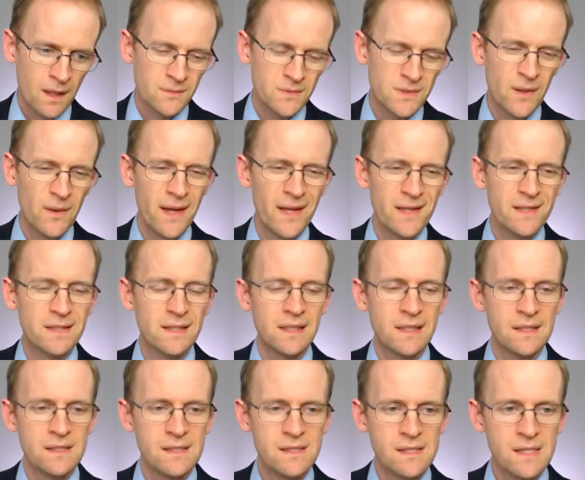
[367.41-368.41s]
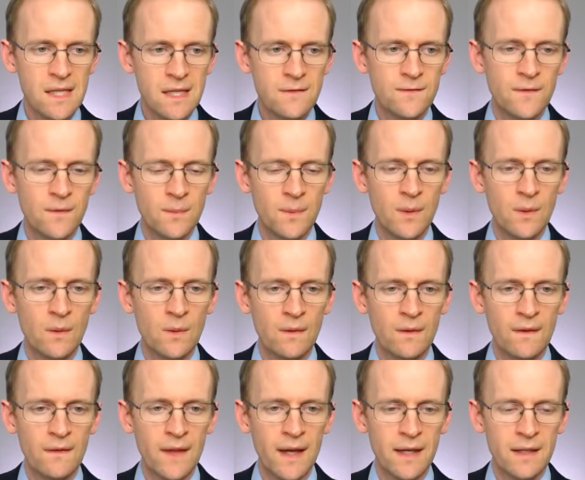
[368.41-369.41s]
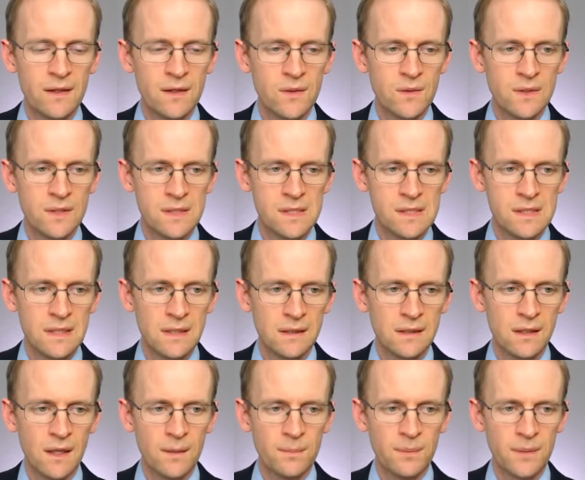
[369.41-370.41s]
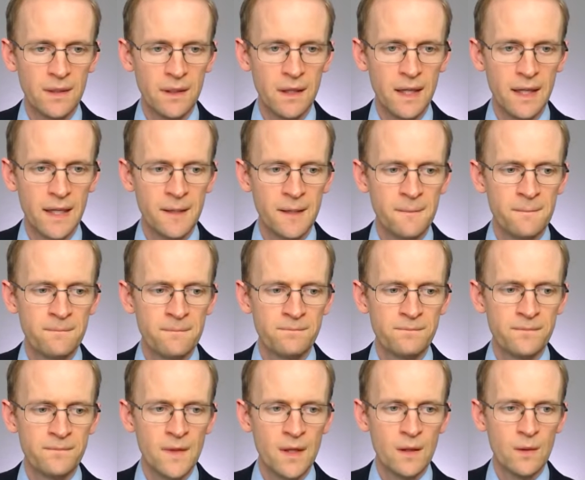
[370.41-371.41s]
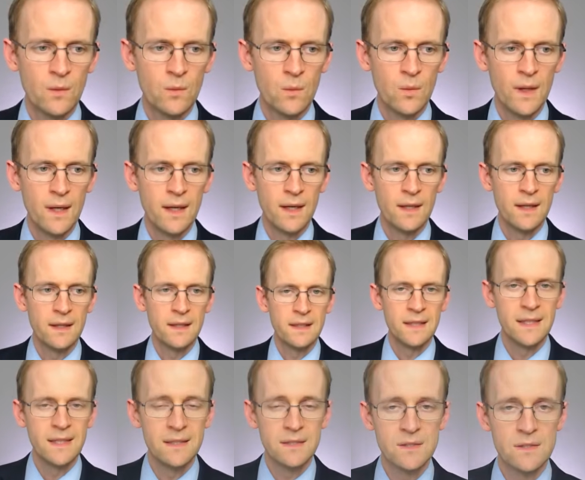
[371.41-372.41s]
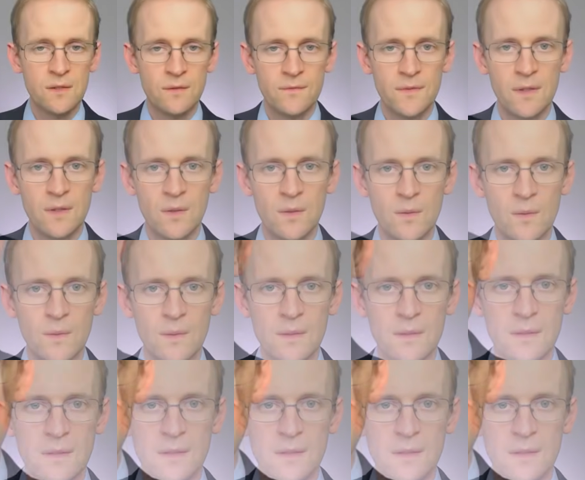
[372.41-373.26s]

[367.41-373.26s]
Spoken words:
So it's conceivable that you could still apply where each of you